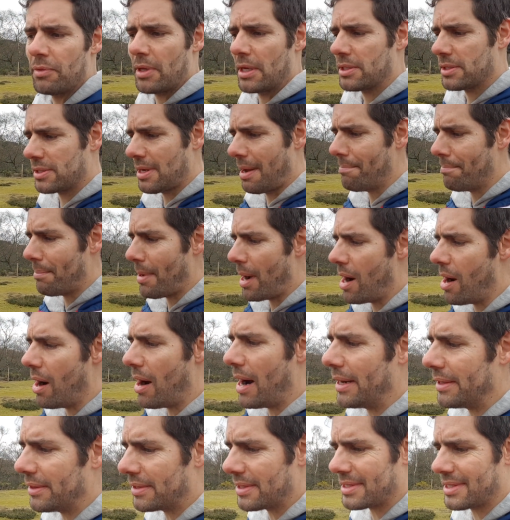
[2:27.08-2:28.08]
some
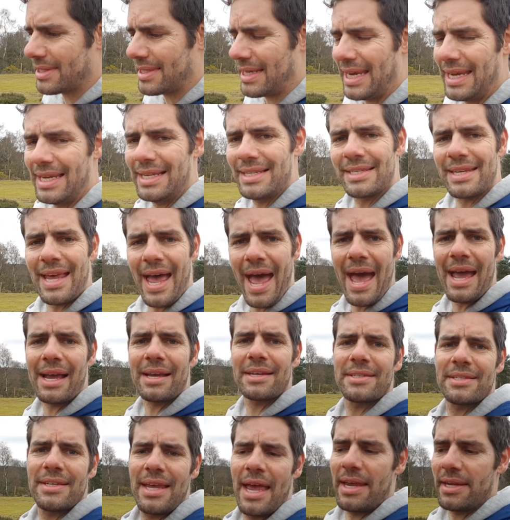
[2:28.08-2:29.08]
behind the scenes
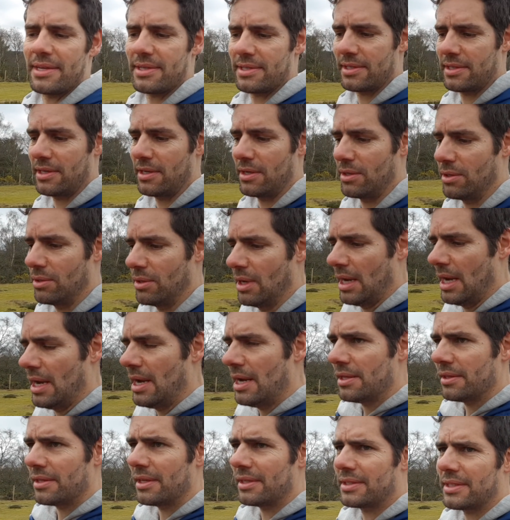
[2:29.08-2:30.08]
access to
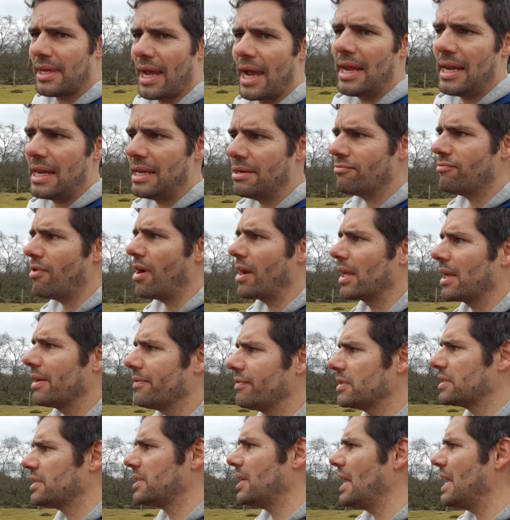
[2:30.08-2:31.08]
the daily running of
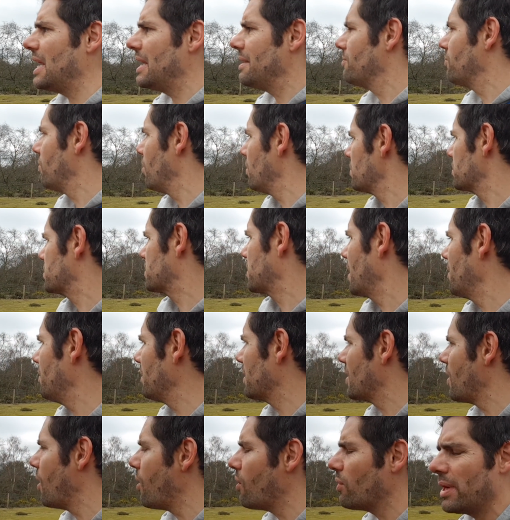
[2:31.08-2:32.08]
a team. What's
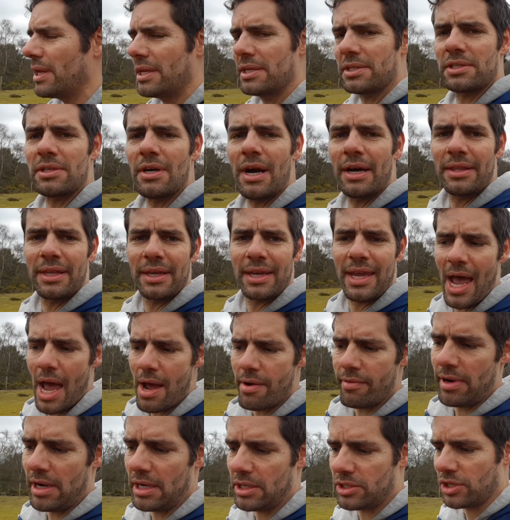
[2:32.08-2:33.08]
going on inside the
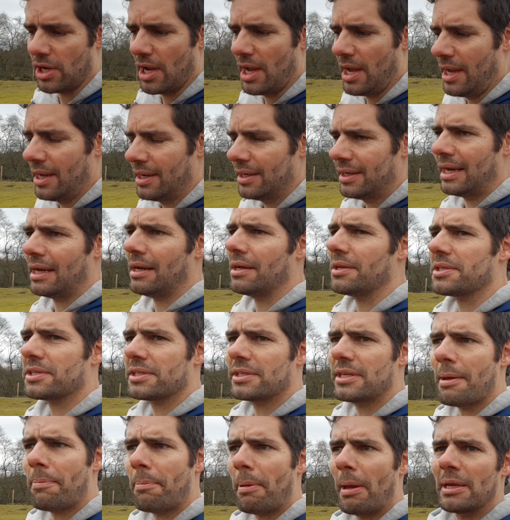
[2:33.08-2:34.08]
garage? Little
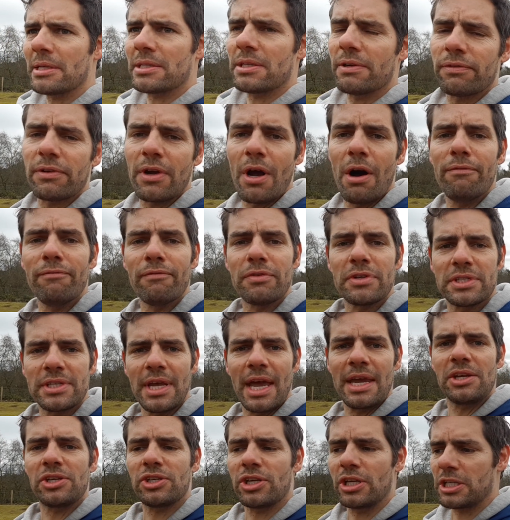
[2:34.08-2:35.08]
snippets of
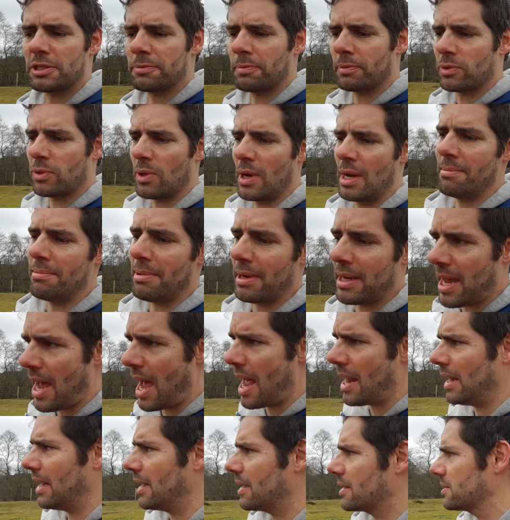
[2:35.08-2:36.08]
conversations between
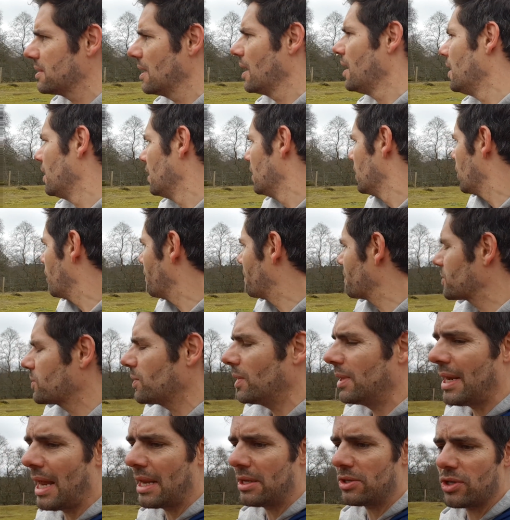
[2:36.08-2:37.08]
mechanics or
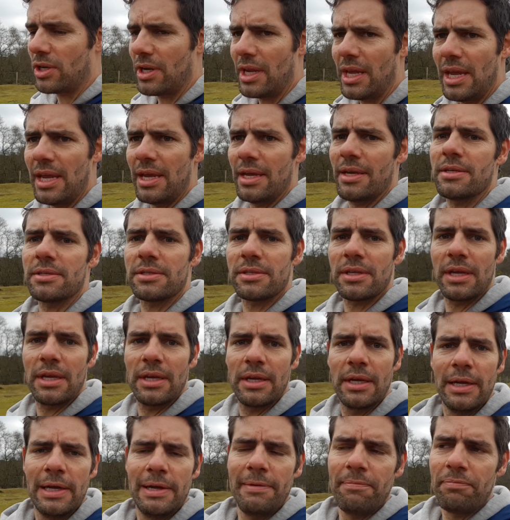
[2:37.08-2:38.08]
between engineers. The